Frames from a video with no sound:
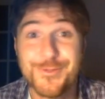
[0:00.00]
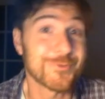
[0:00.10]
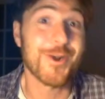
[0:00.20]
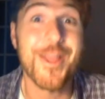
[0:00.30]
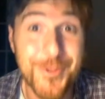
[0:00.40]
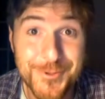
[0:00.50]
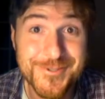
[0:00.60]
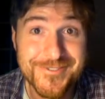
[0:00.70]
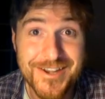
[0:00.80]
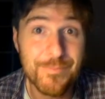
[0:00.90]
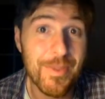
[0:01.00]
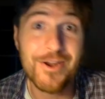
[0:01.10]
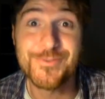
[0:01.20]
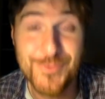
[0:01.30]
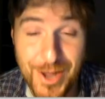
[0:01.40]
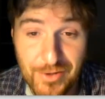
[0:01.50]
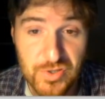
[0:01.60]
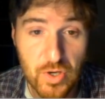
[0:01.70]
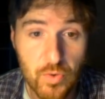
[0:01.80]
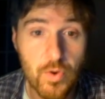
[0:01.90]
the triangles, any pairs of triangles
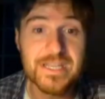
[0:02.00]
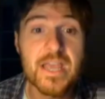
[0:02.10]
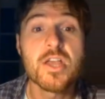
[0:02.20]
are congruent.